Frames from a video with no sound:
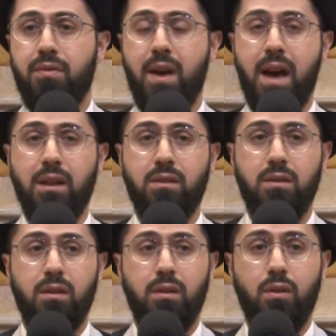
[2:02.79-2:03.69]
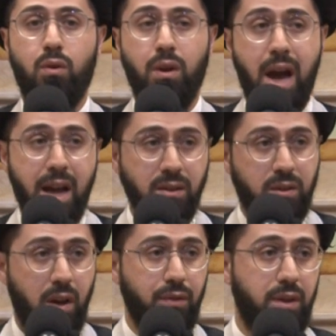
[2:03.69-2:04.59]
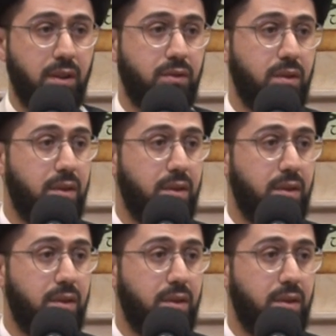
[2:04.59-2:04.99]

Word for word: that the Quran tells us